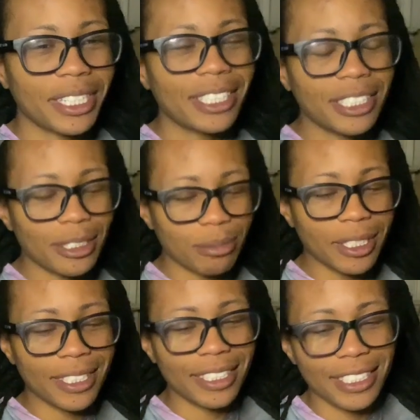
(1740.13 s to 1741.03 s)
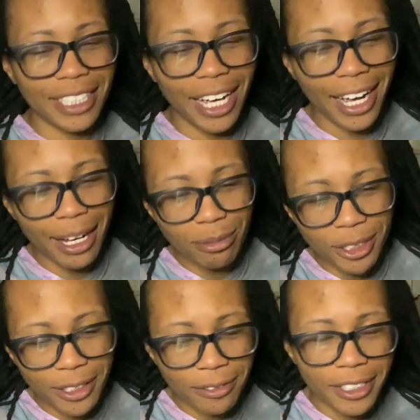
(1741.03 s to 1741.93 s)
that's just because I'm
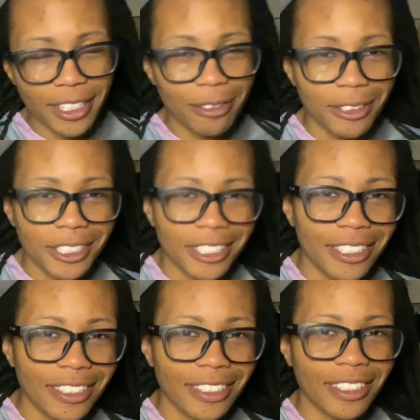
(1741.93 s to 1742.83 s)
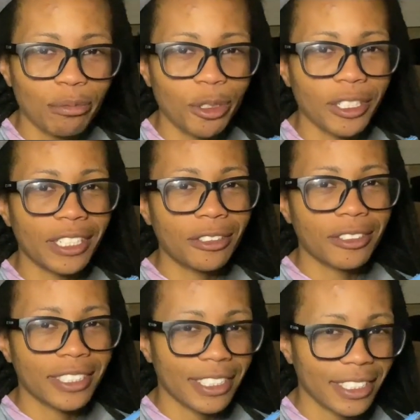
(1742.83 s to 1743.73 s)
trying to figure out what y'all are more
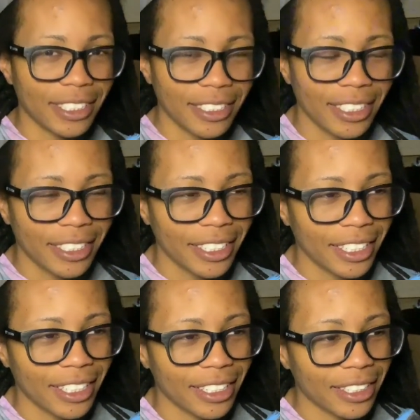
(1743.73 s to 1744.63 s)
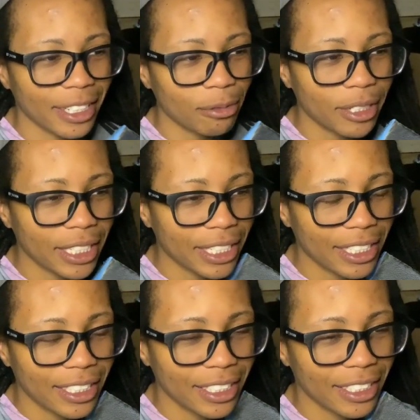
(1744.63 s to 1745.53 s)
interested in. That
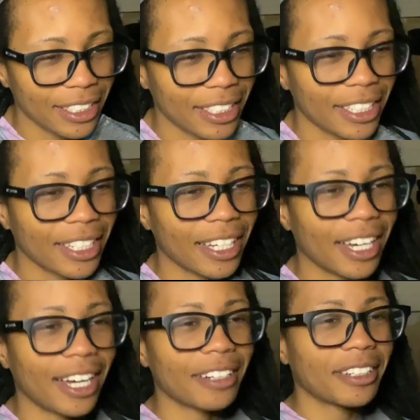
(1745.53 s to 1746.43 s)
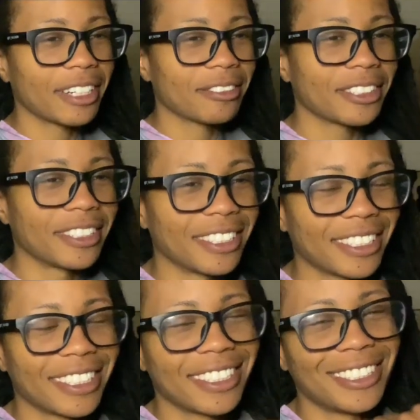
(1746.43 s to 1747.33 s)
way, I don't have to
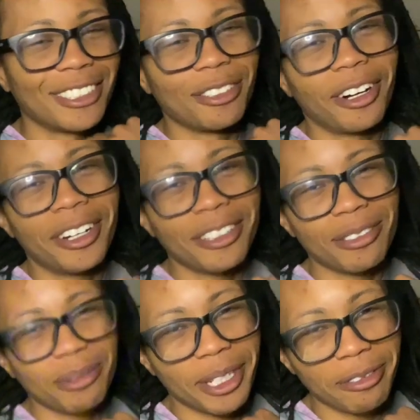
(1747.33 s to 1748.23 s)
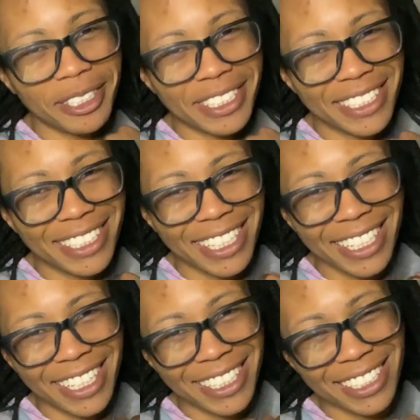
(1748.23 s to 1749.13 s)
do all of them at once,
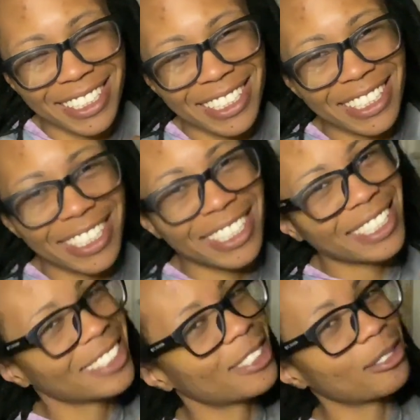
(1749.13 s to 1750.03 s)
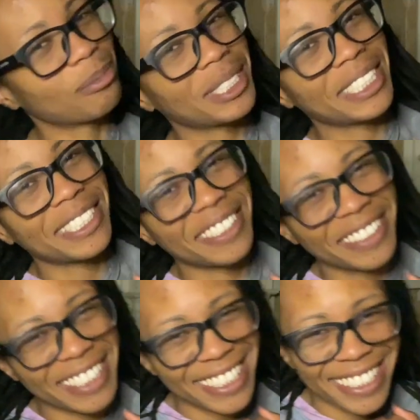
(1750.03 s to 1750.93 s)
and I can just like do them seasonally.